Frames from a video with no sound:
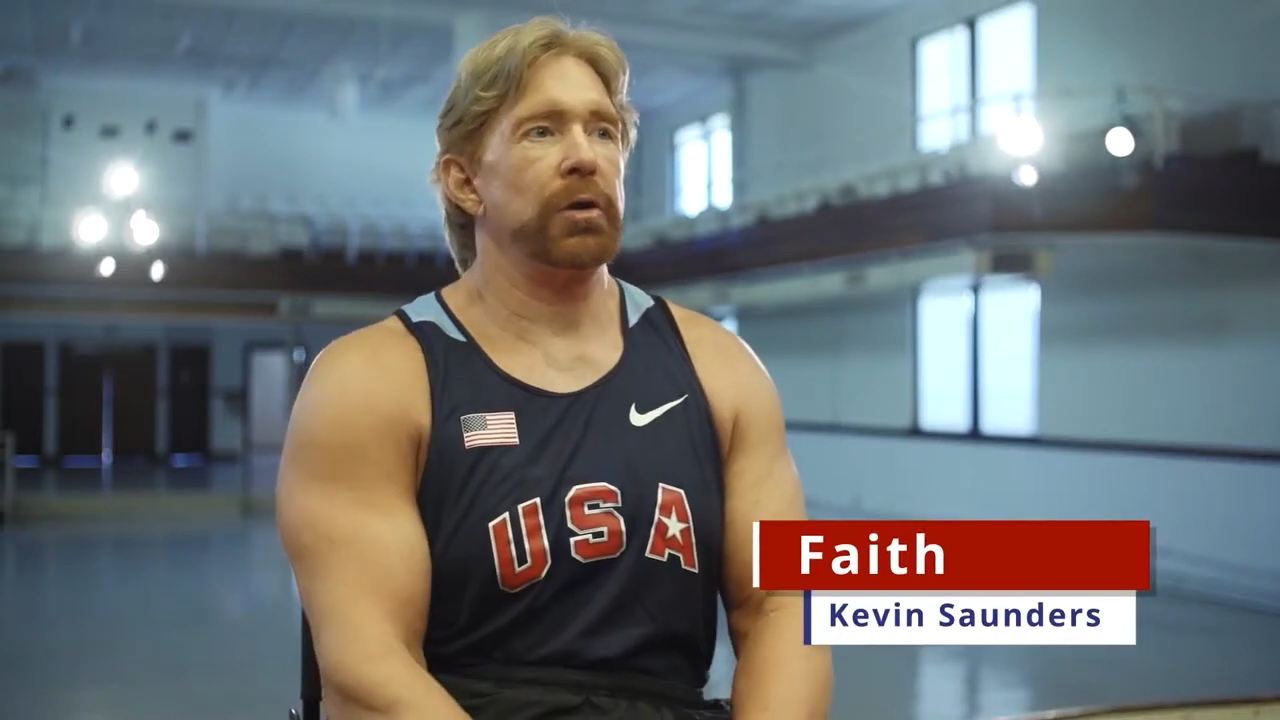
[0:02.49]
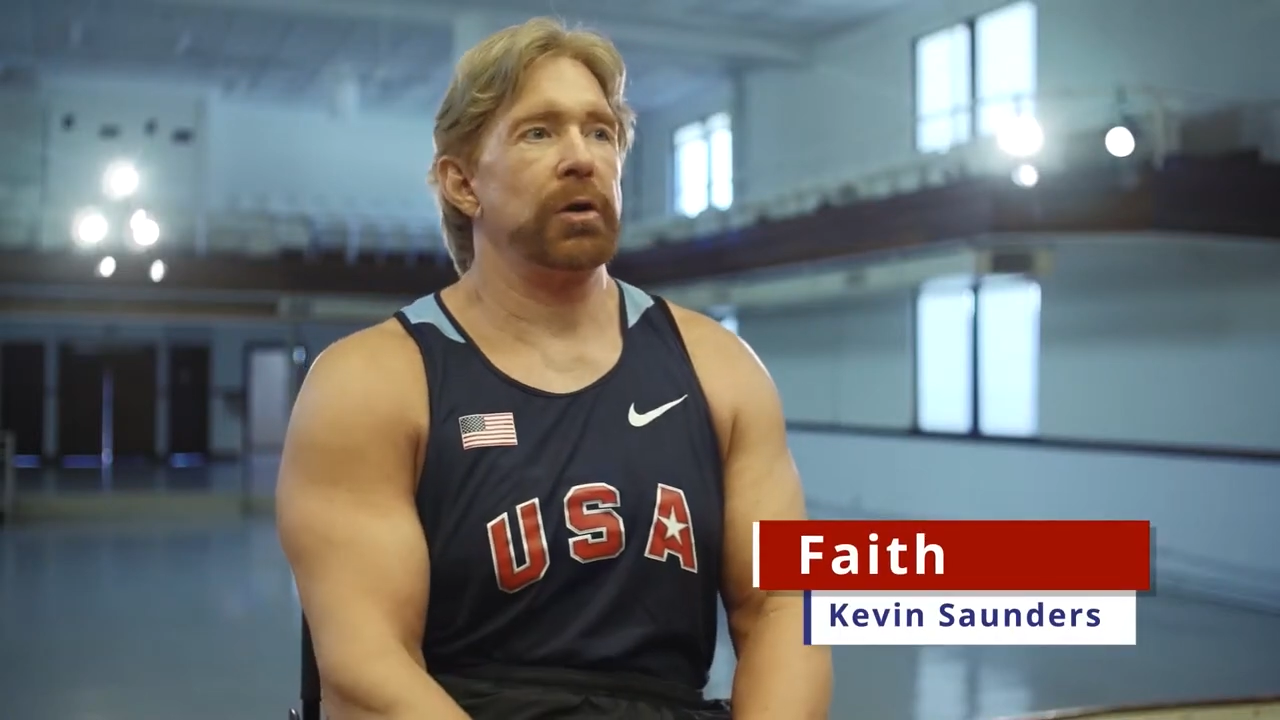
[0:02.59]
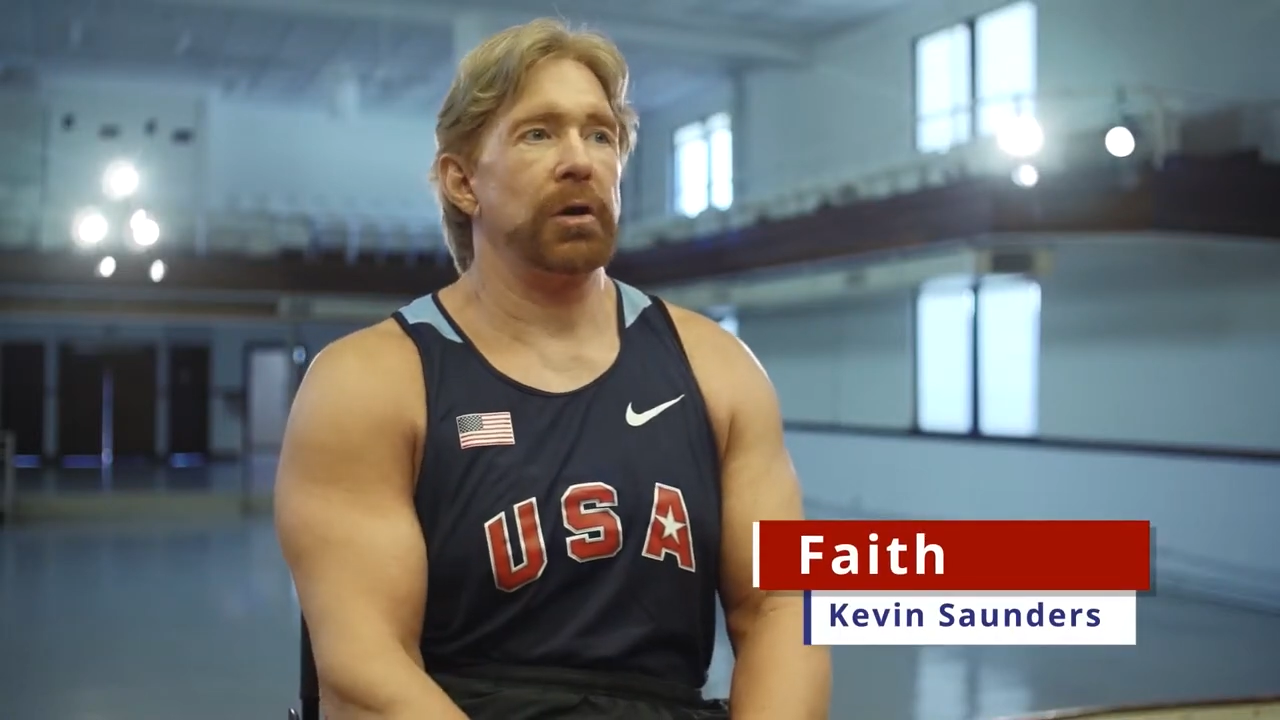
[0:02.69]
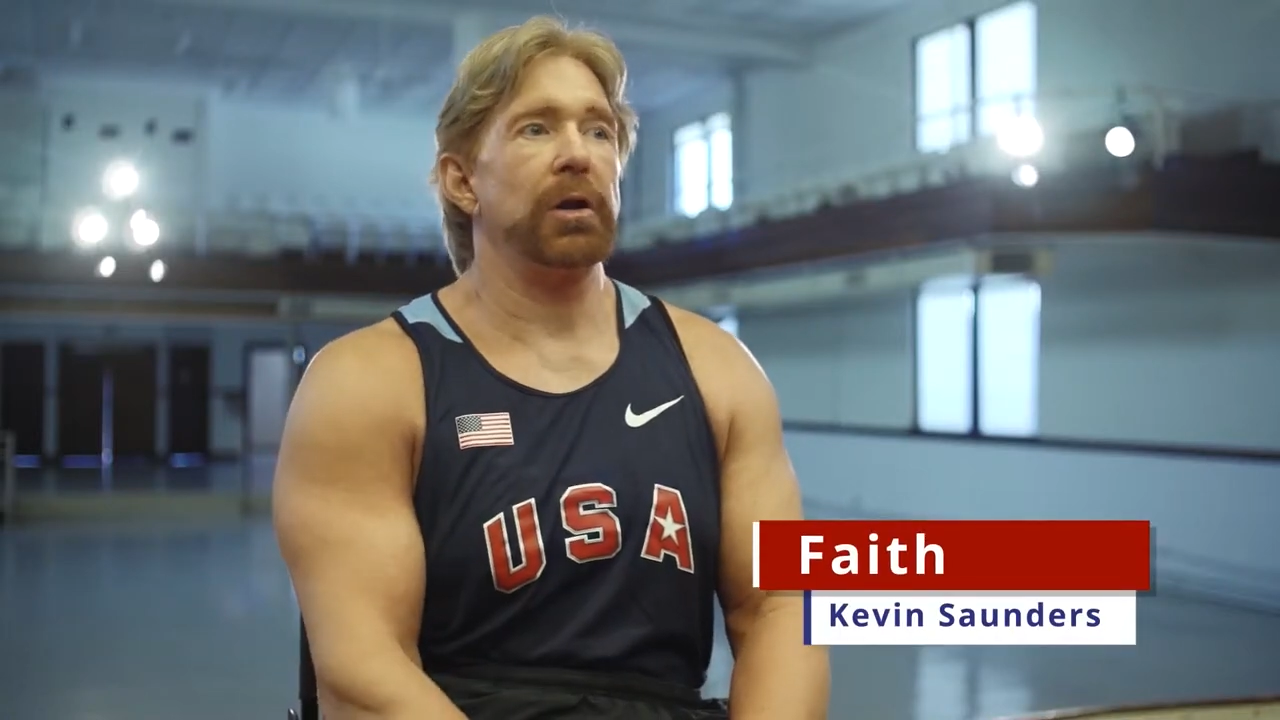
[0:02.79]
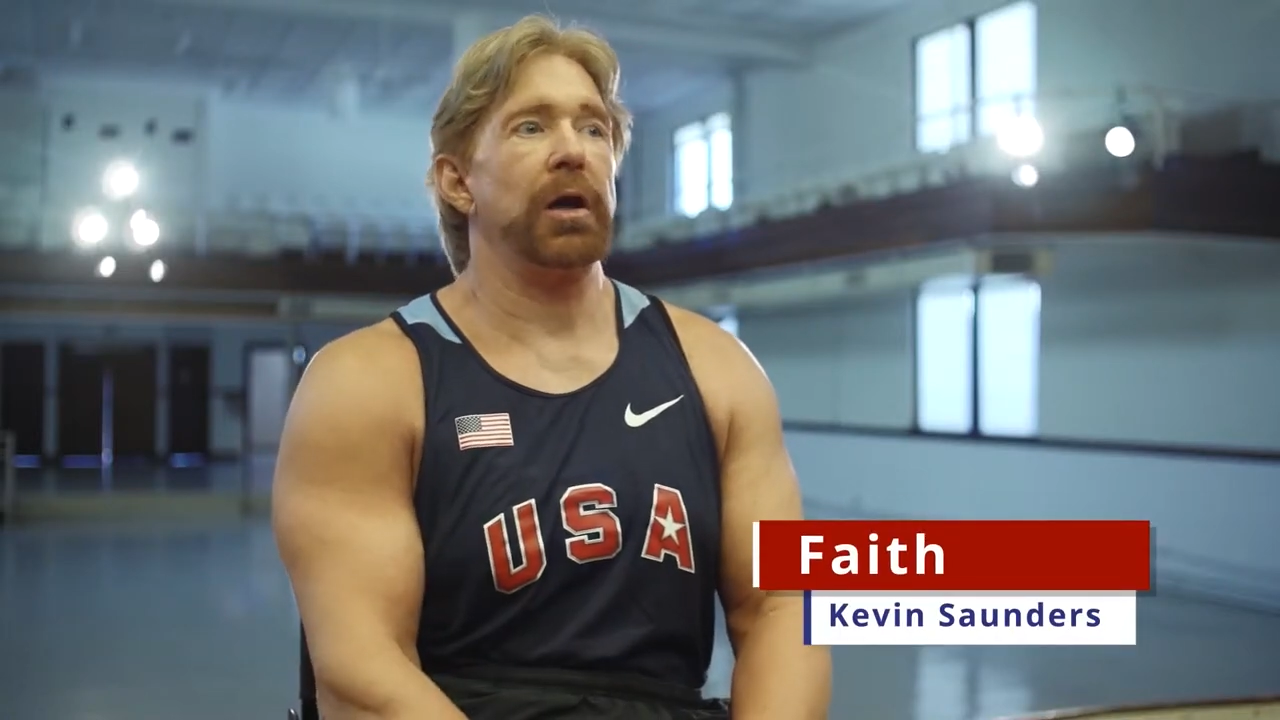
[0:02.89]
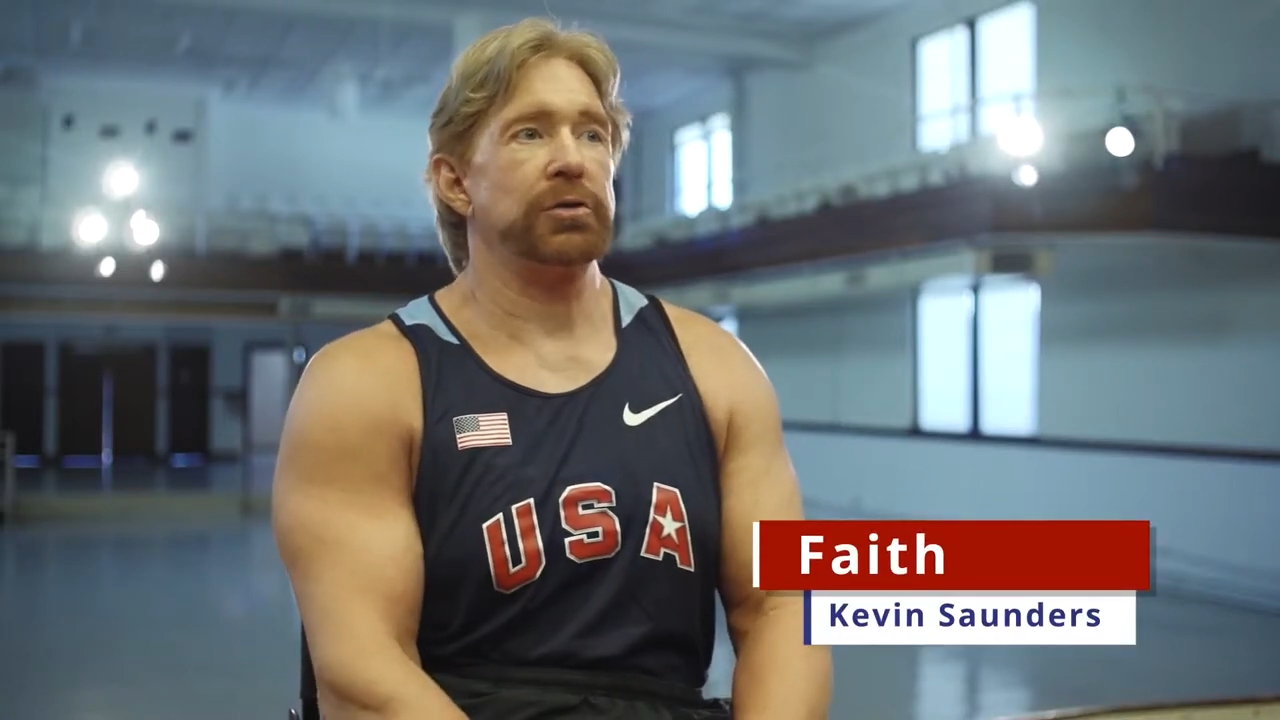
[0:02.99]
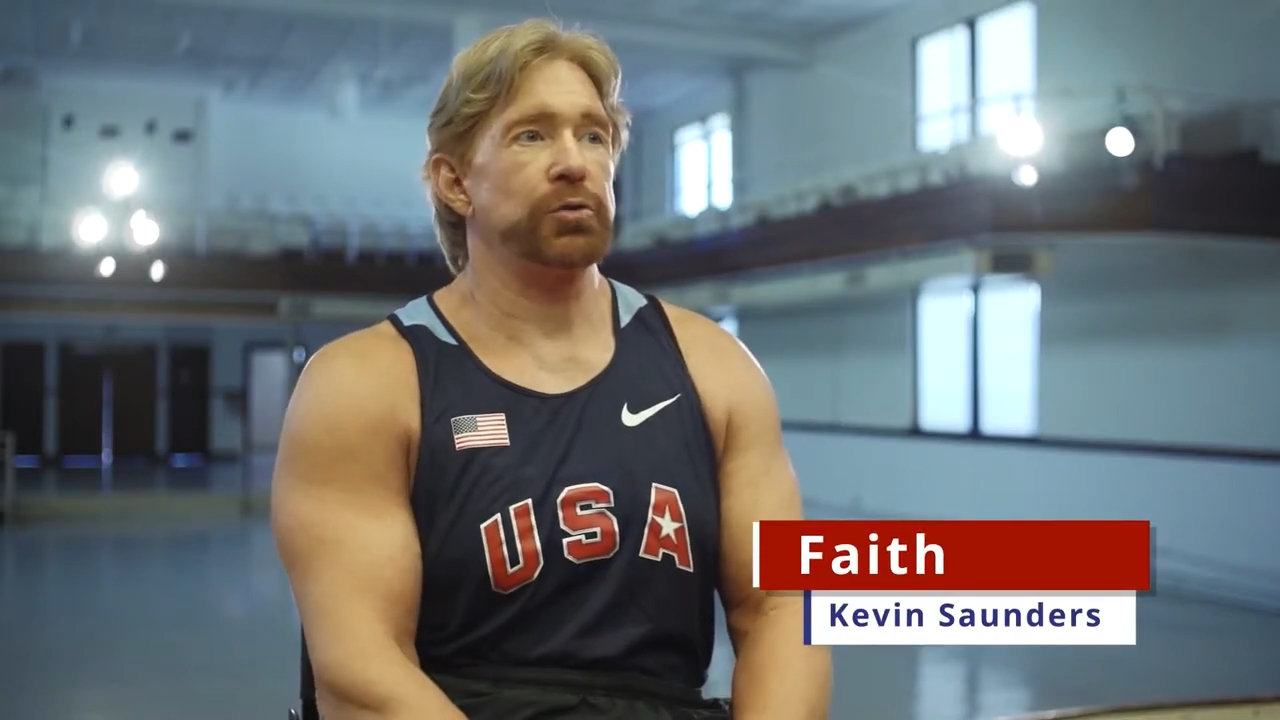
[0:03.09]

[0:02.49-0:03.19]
that lies